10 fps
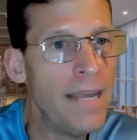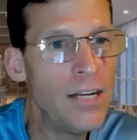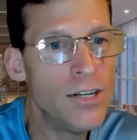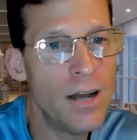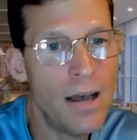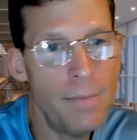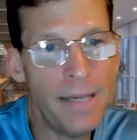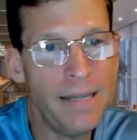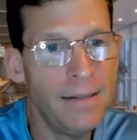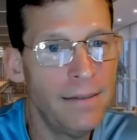Make it your
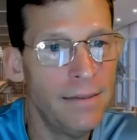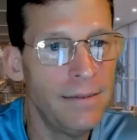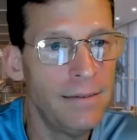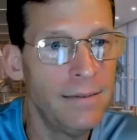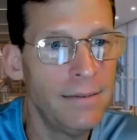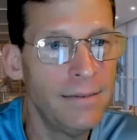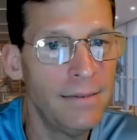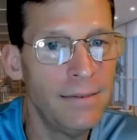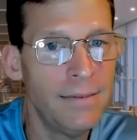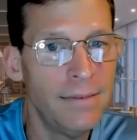hobby.
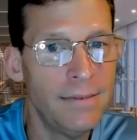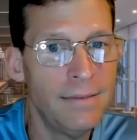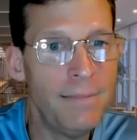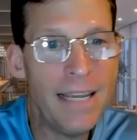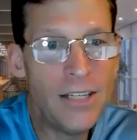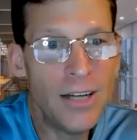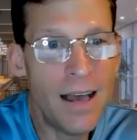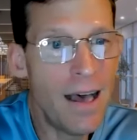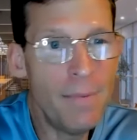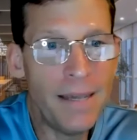Make it
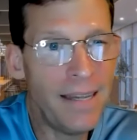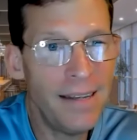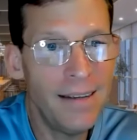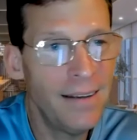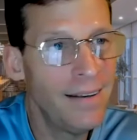your hobby.